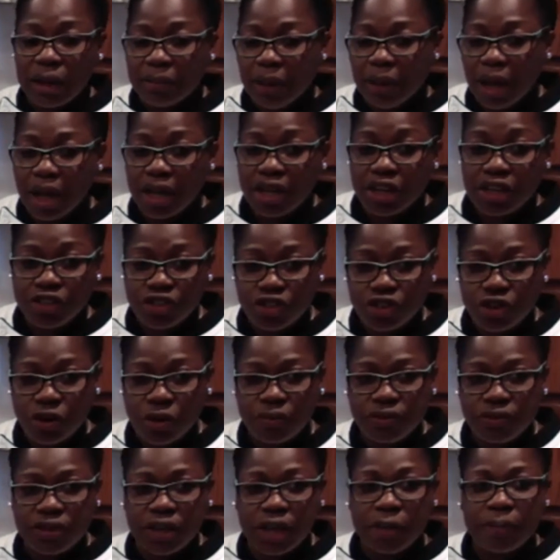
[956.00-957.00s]
on the
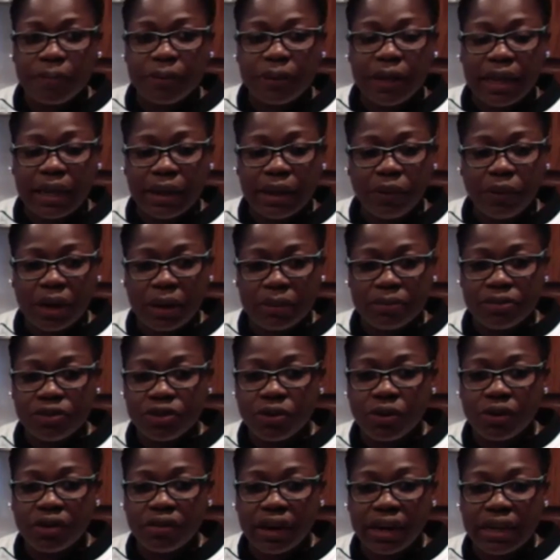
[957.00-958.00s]
stovetop, like what I'm
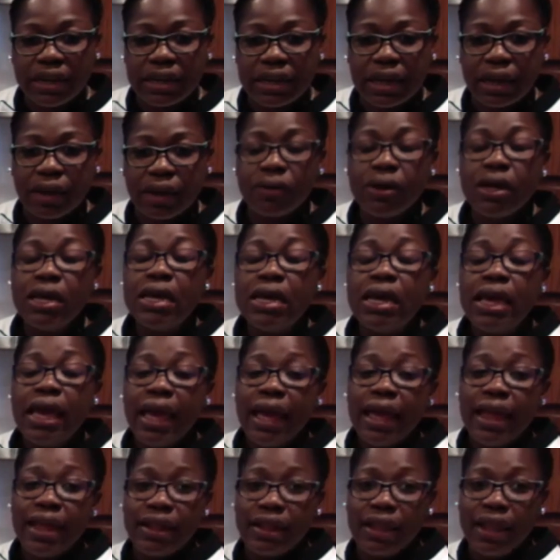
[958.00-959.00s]
doing right now,
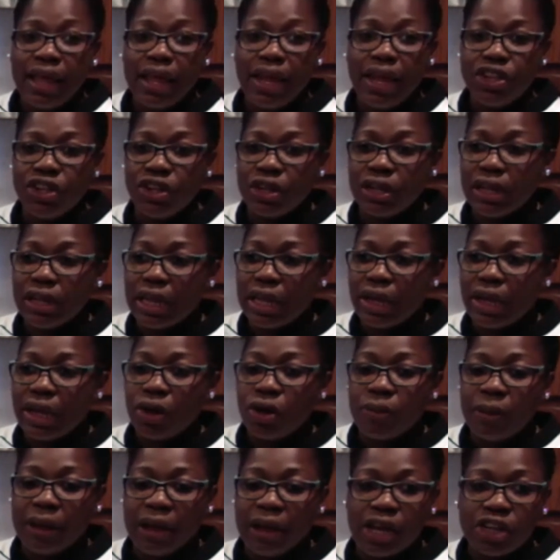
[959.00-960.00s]
and then you're like,
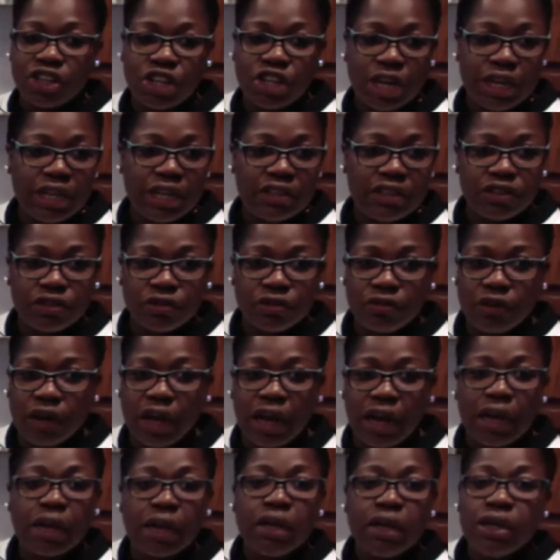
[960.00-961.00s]
oh my gosh, I need to
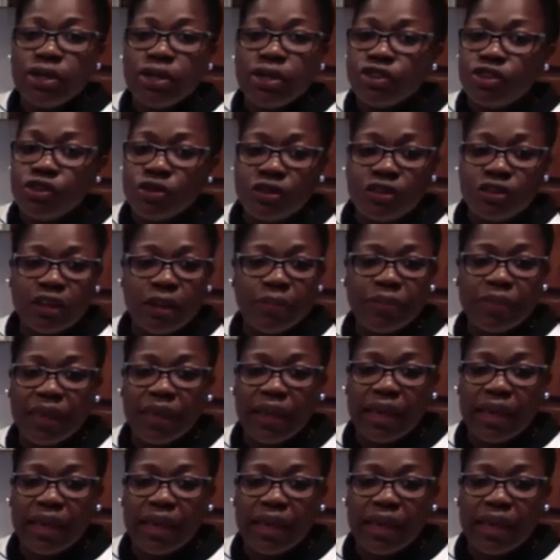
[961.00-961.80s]
run, do something